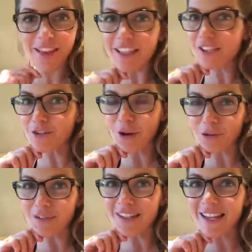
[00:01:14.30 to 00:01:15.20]
These
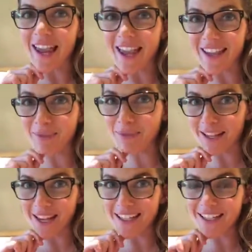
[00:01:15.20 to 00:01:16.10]
drones can
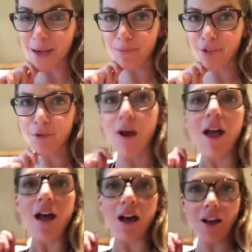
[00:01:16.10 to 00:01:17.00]
plant up to
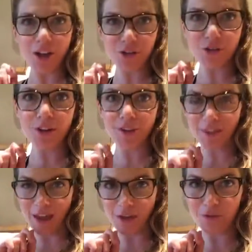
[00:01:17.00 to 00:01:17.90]

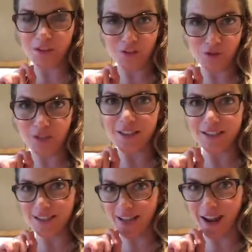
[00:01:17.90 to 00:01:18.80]
100,000 trees
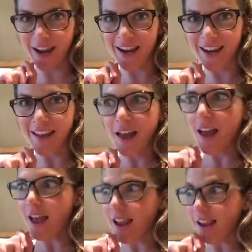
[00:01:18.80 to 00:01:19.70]
a day.
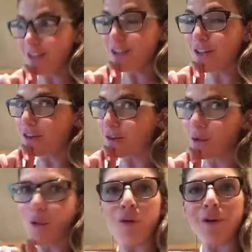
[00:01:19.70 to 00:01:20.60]
And their
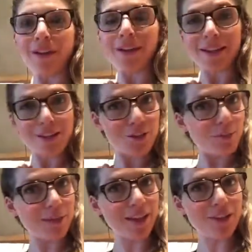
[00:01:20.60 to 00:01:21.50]
goal is to
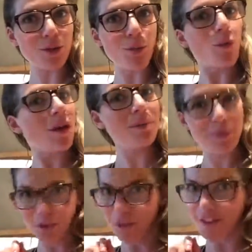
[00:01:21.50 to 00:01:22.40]
plant 1
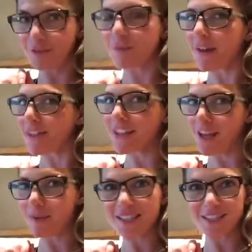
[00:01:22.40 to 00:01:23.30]
billion by the
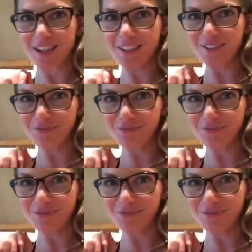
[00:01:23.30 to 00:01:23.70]
time it's done.